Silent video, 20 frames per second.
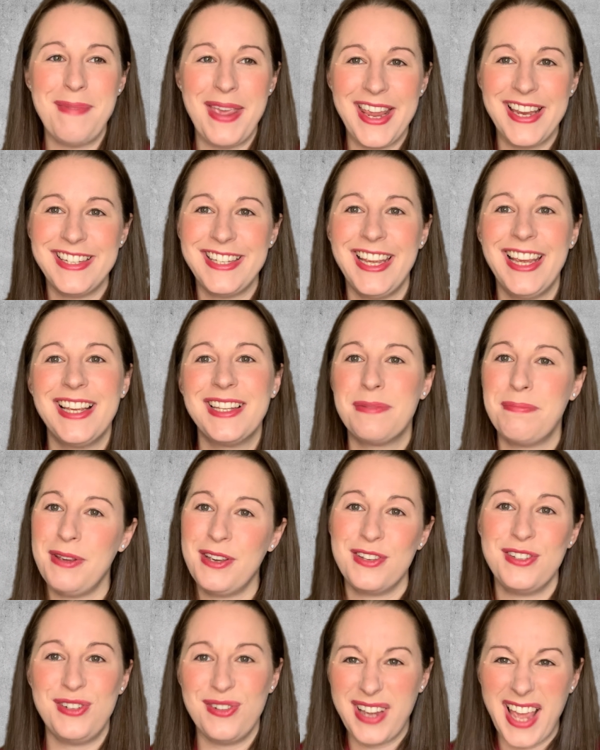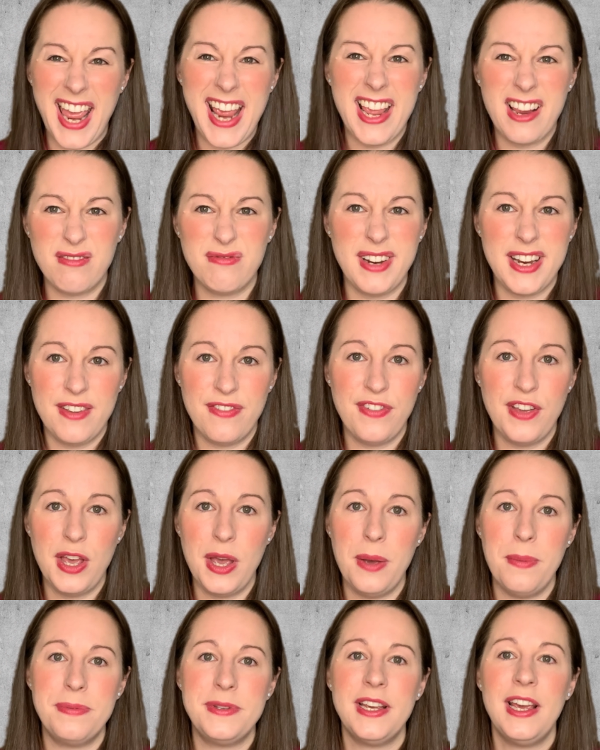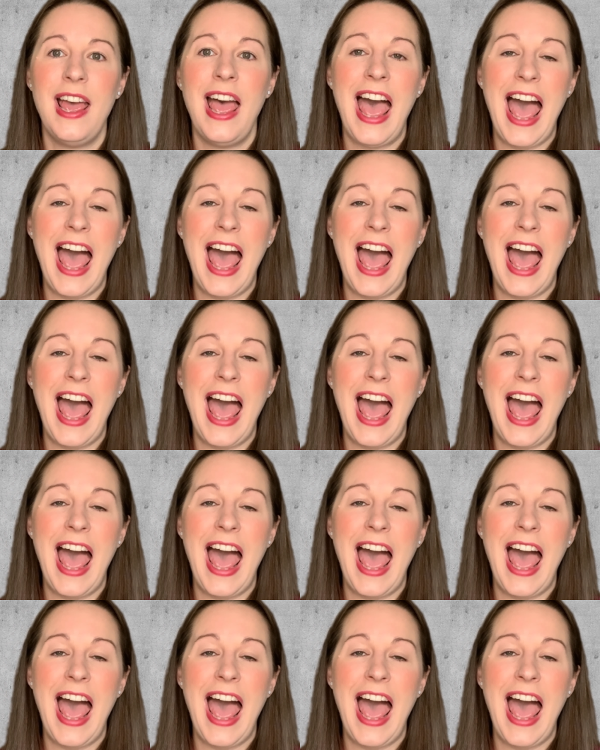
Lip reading: meetings because you're getting it refurbed